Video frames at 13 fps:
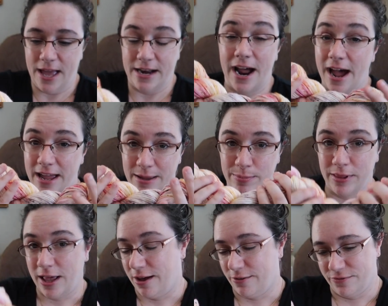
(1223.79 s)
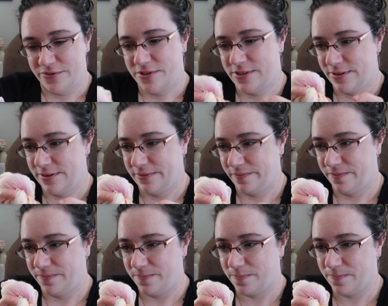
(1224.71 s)
And I am loved
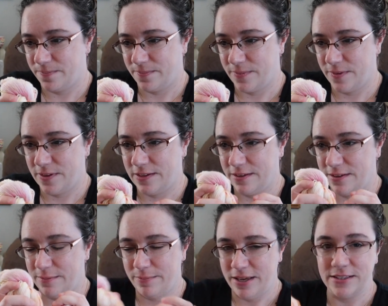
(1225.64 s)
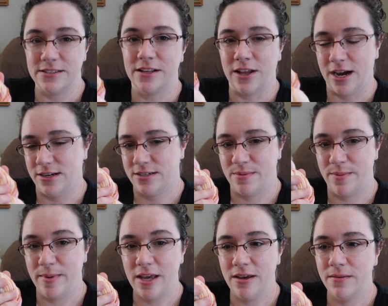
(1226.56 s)
means a lot
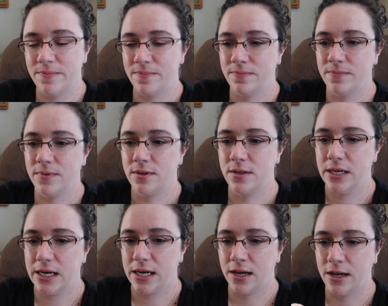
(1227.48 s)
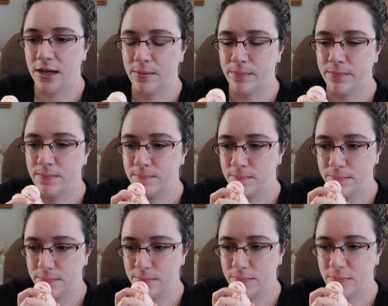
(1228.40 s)
to me. Um,
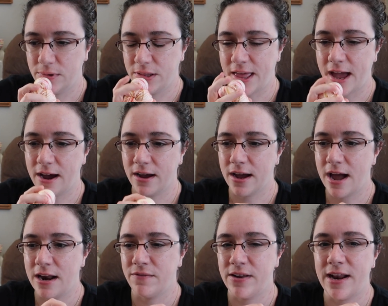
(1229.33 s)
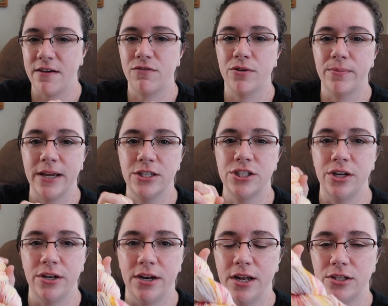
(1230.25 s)
that kind of an
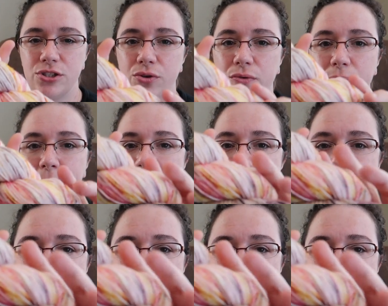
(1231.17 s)
affirmation to remind